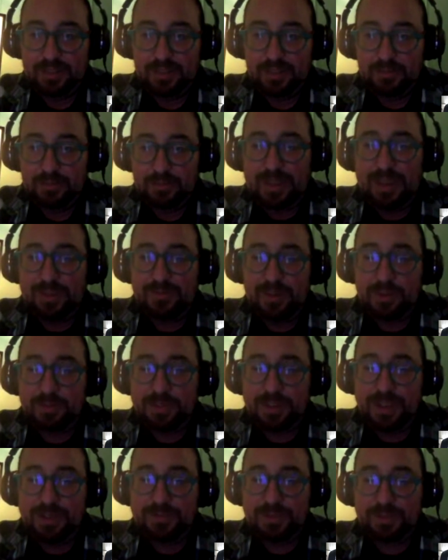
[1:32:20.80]
We have no
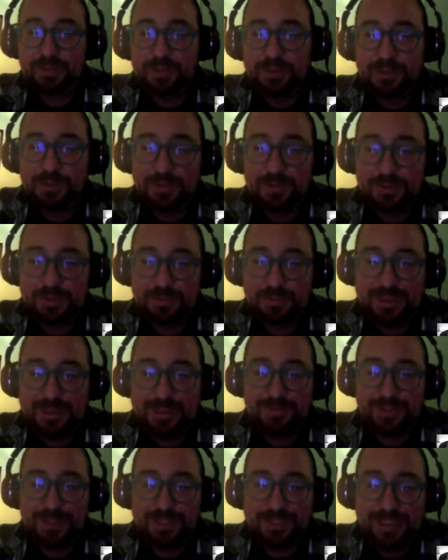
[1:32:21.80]
time to lose. We
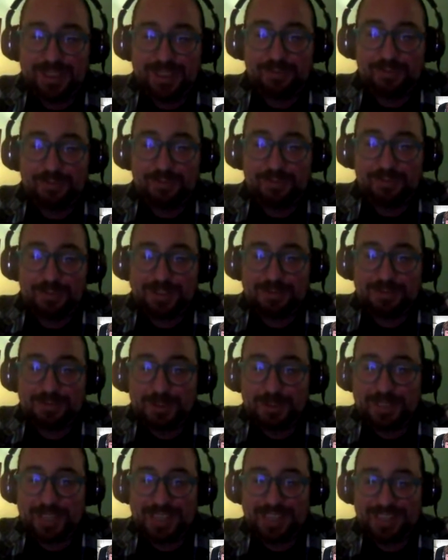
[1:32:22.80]
have to save Princess
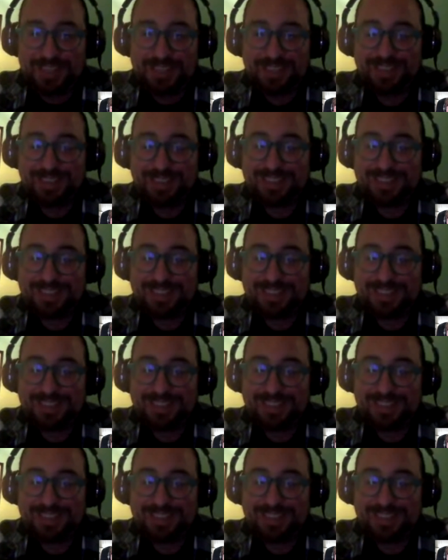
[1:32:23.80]
Milky.